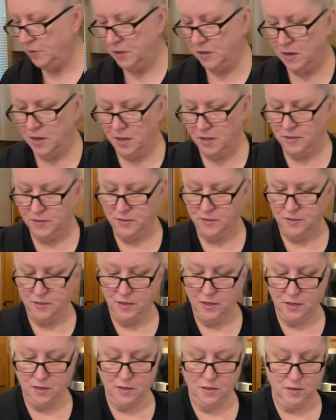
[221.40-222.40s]

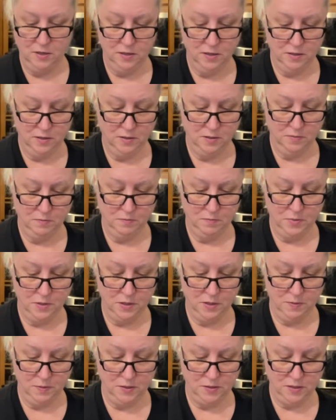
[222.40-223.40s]
non-stick,
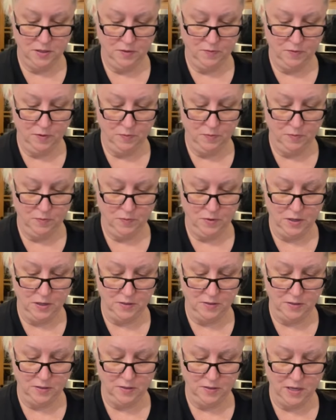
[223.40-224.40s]
but let me see if it, yeah, it
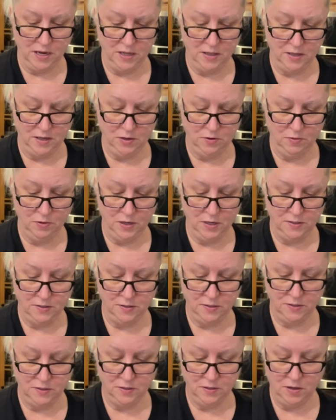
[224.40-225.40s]
says lightly
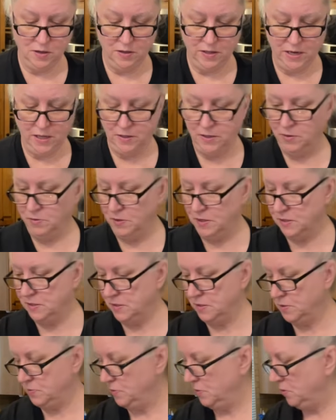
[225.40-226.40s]
grease. So I'll lightly grease
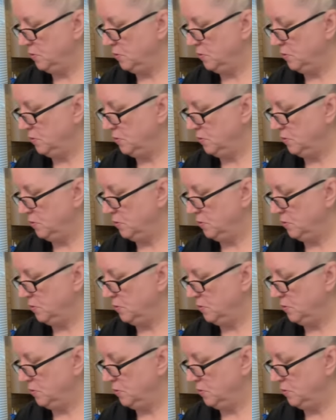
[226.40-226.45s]
this real